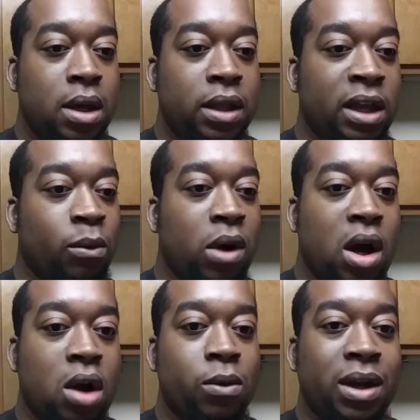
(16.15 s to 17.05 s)
They were
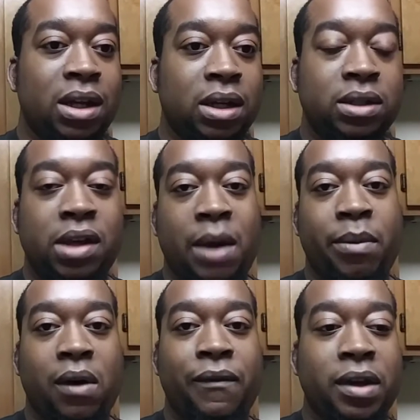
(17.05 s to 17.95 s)
already a top
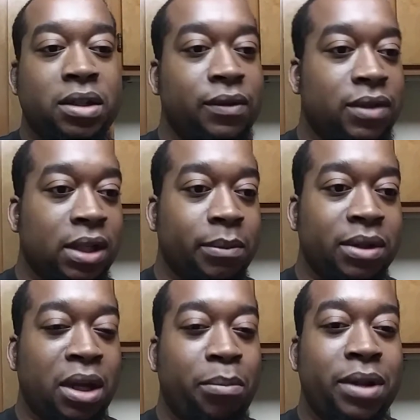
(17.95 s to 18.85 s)
offensive team, but
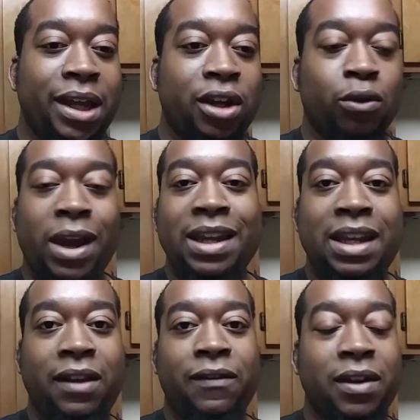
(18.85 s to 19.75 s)
they're playing great
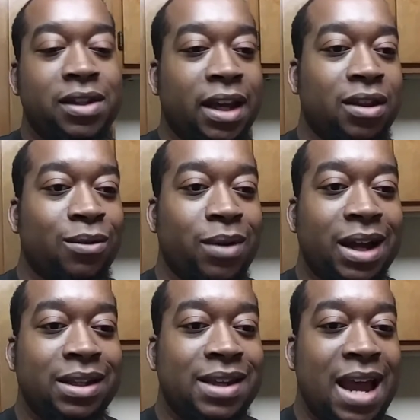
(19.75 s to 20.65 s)
defense at the
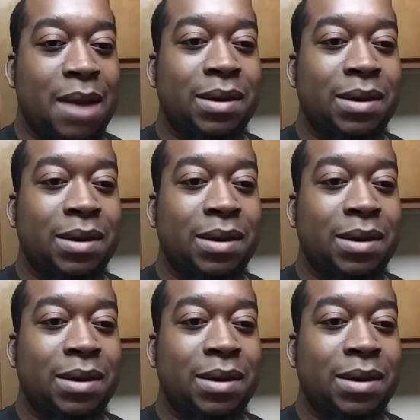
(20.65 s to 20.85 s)
right time.